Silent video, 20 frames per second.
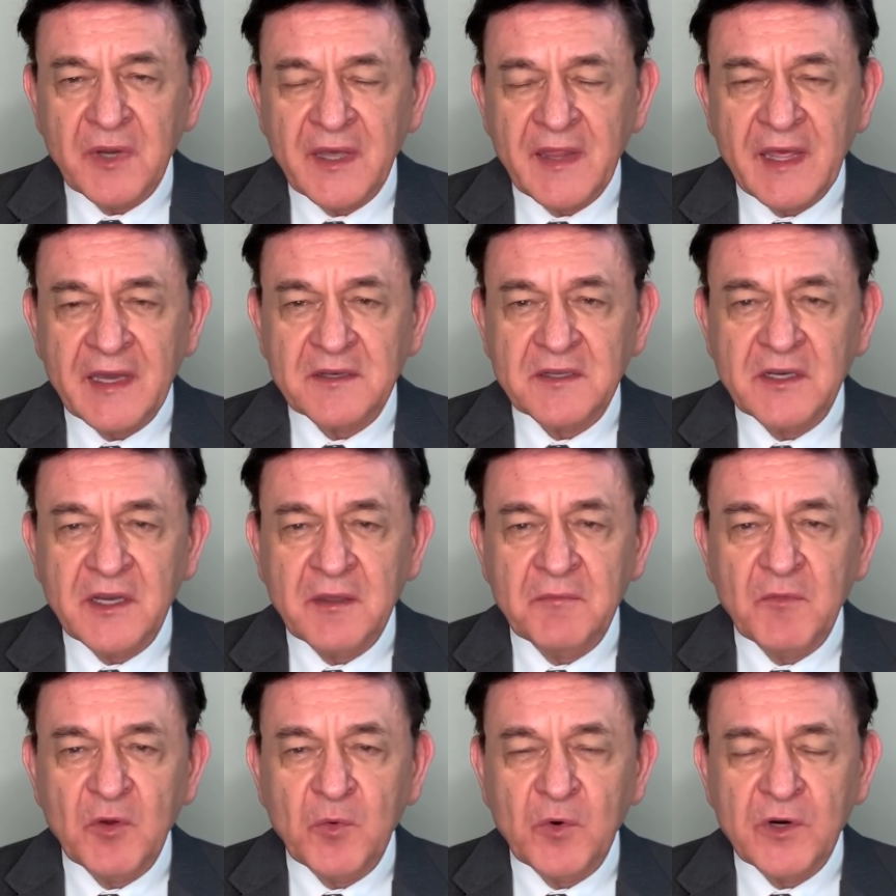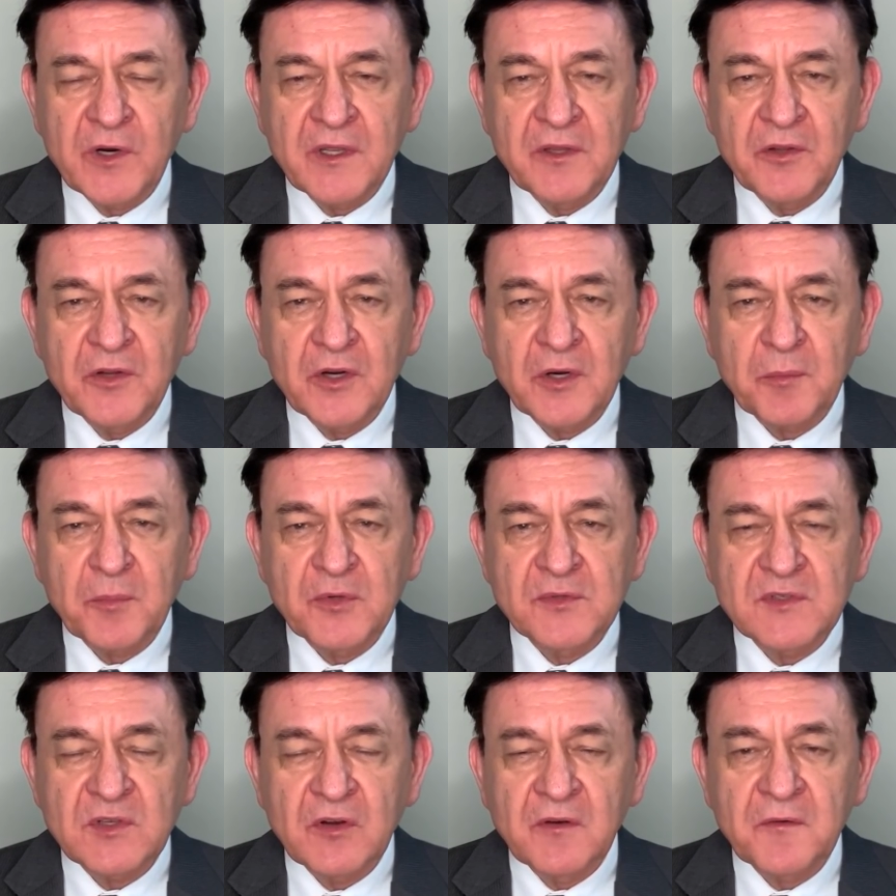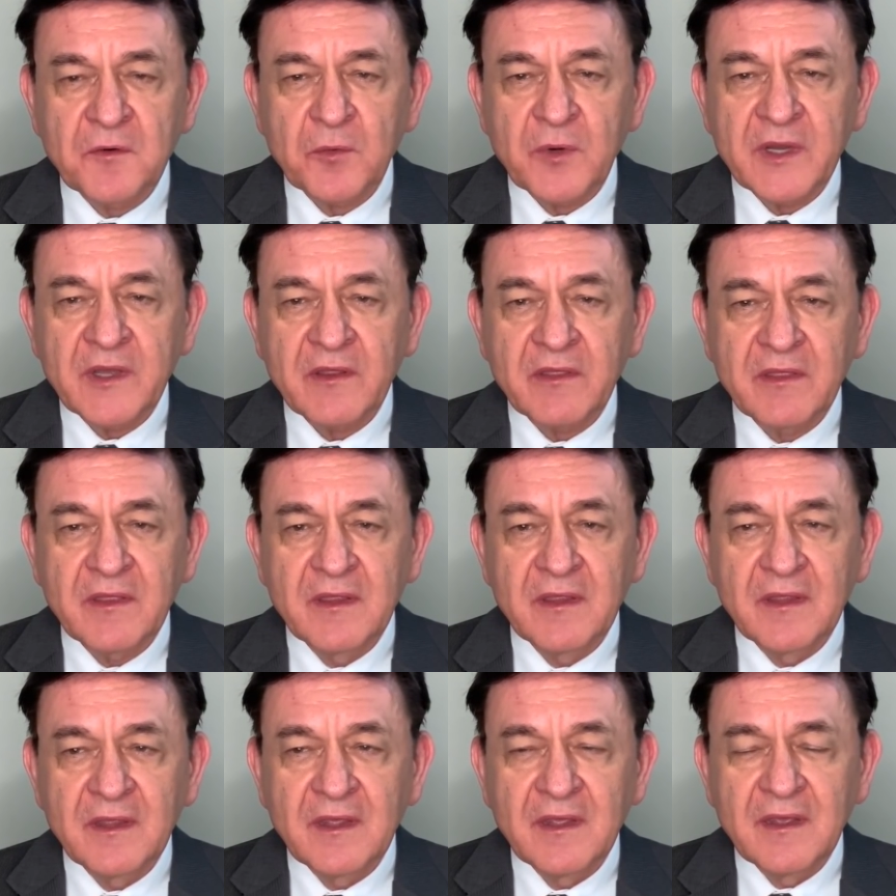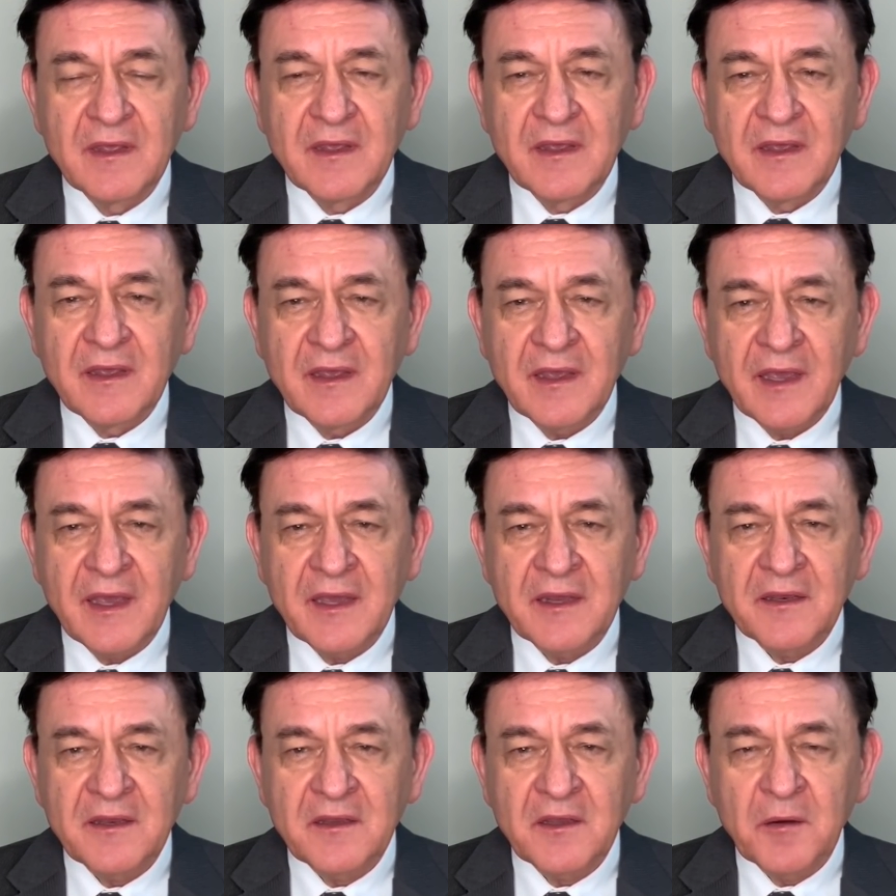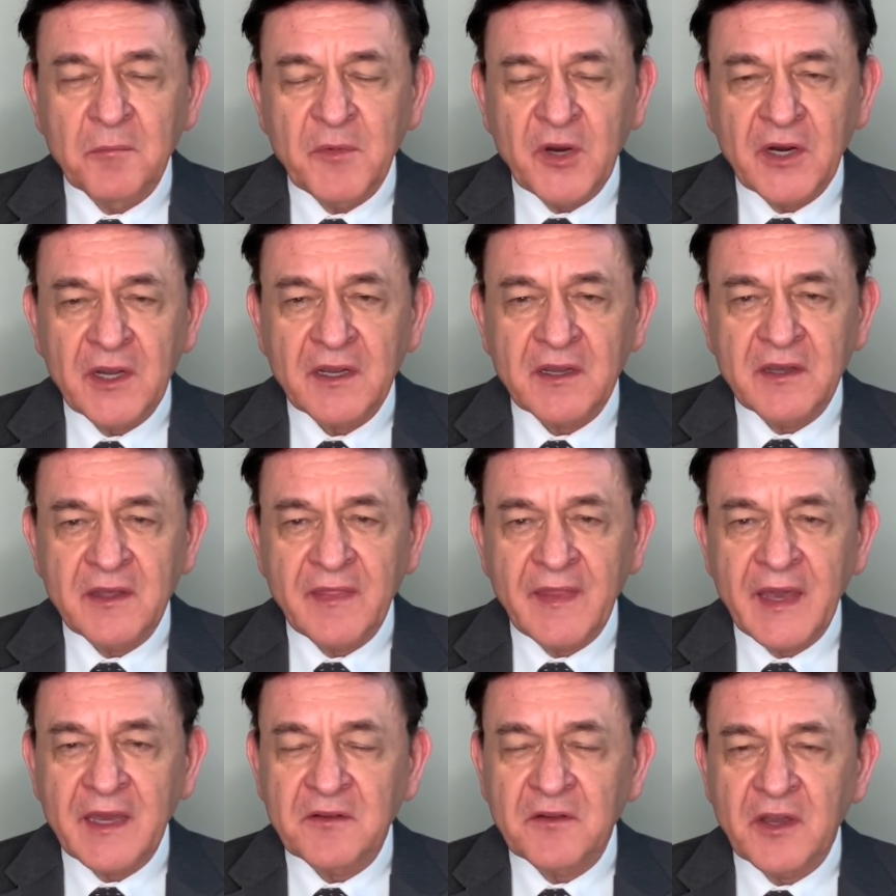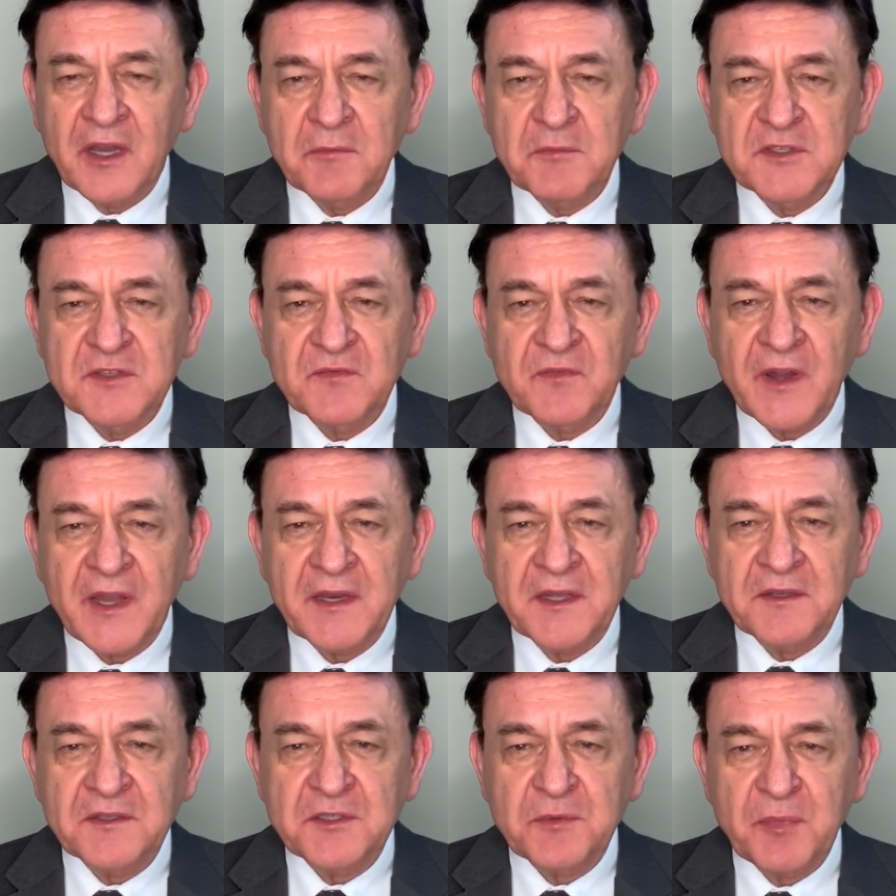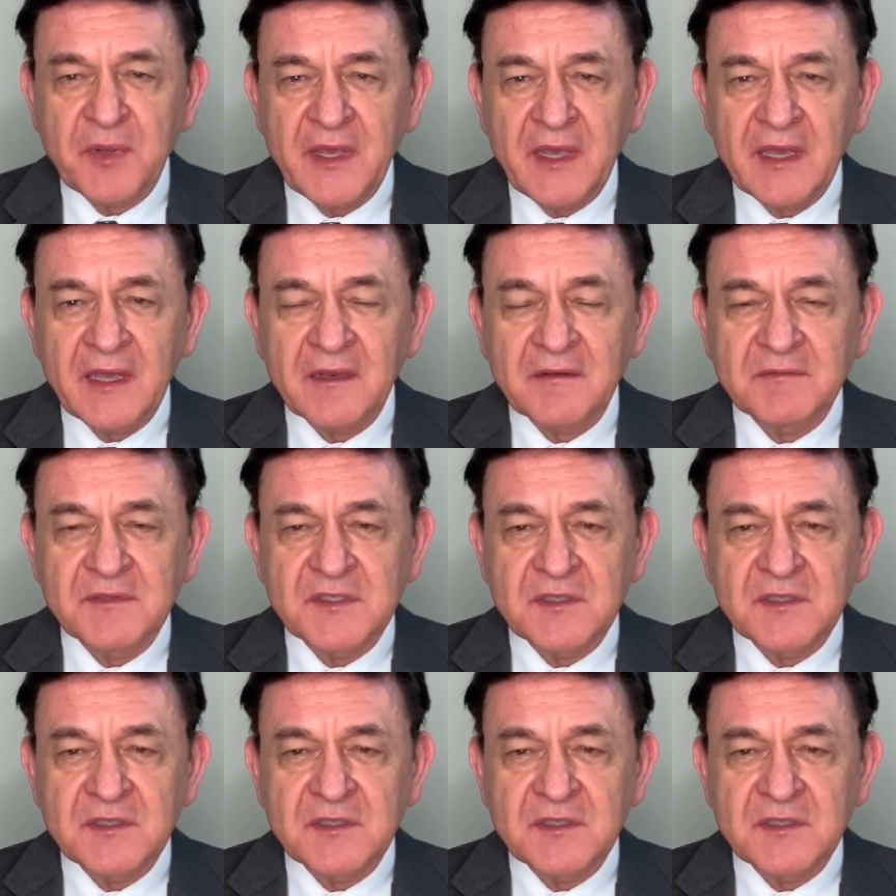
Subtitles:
by that time the war in Europe was over with, and America at that time was fighting Japan.